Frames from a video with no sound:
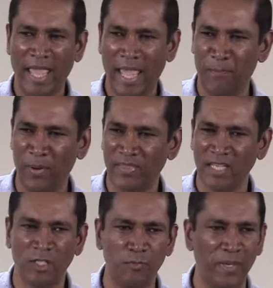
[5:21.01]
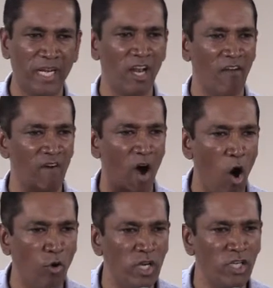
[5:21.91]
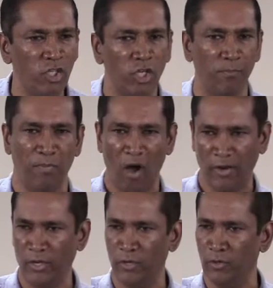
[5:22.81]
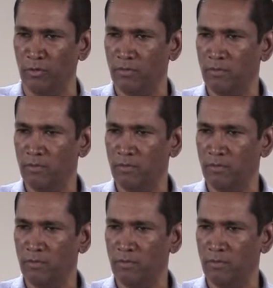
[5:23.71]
He put the spirit of ownership on you.